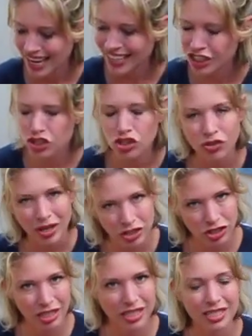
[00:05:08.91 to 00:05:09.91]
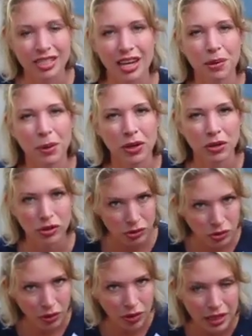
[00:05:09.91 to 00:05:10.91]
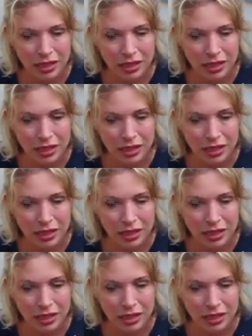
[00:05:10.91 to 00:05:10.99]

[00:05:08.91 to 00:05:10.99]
it strangely is not about youth.